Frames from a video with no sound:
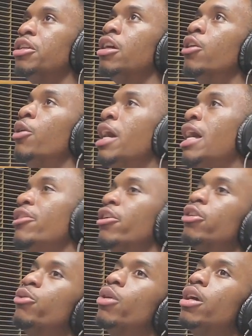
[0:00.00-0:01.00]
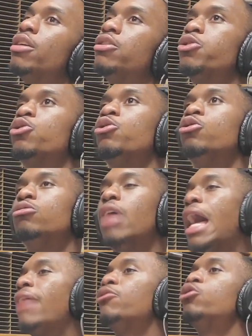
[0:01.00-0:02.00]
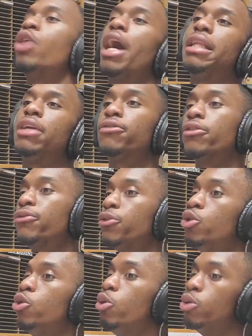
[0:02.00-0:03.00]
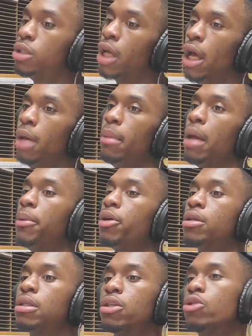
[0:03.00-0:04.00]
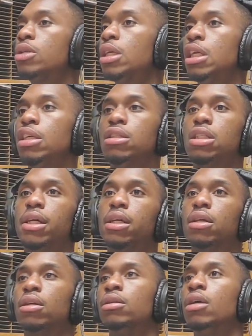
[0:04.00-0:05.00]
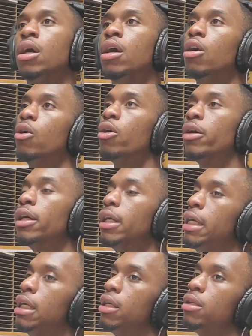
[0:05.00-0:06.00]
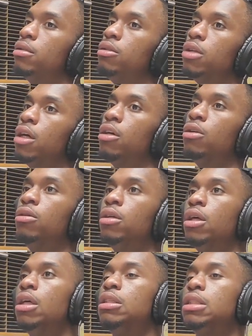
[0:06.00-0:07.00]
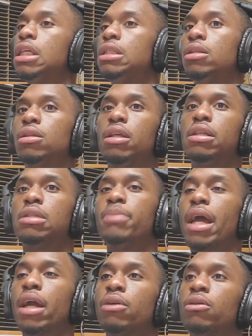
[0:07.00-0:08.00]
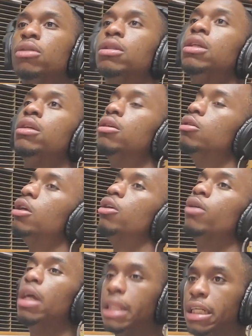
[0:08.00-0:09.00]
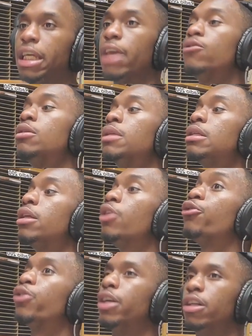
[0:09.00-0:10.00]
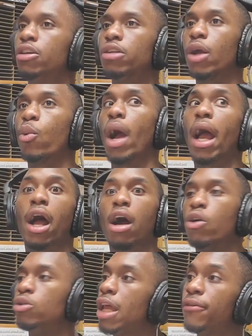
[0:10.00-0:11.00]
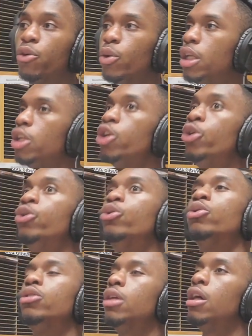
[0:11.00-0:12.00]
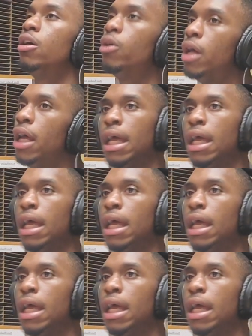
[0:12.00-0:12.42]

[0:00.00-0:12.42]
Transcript: you know. They're the ones who have you try different foods. Maybe you're just used to eating chicken or eating, you know, seasonless macaroni, you know, and then they give you something different. You're like, wow, never would have known, you know,